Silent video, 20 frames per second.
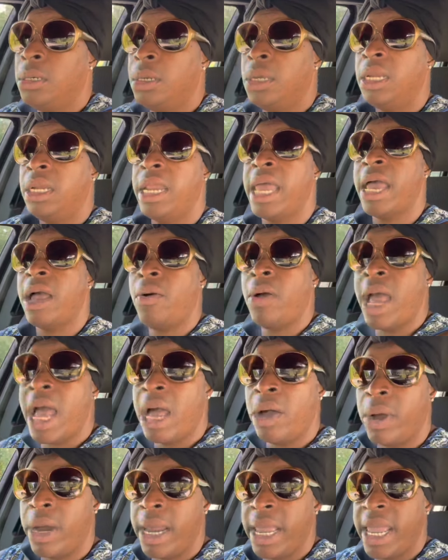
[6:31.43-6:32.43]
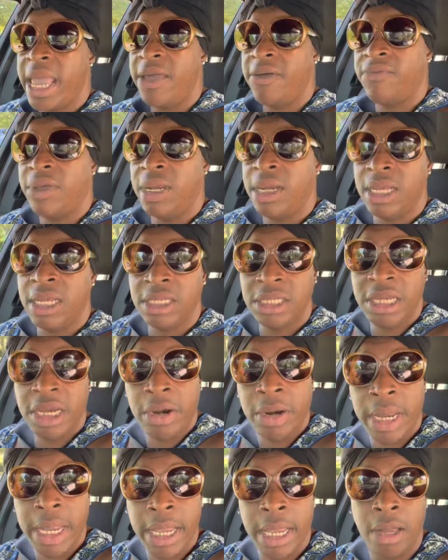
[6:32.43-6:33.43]
And now our heaven is
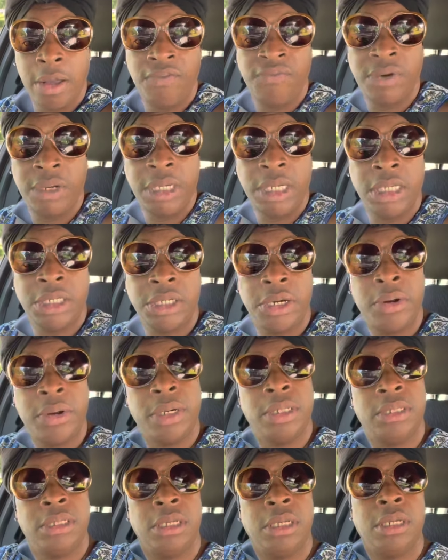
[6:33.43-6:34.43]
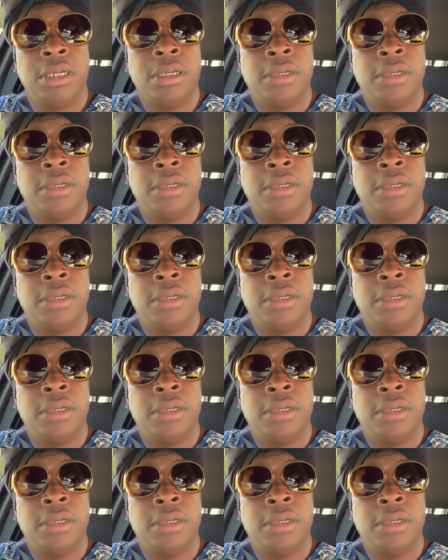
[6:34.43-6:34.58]
their hell for eternity.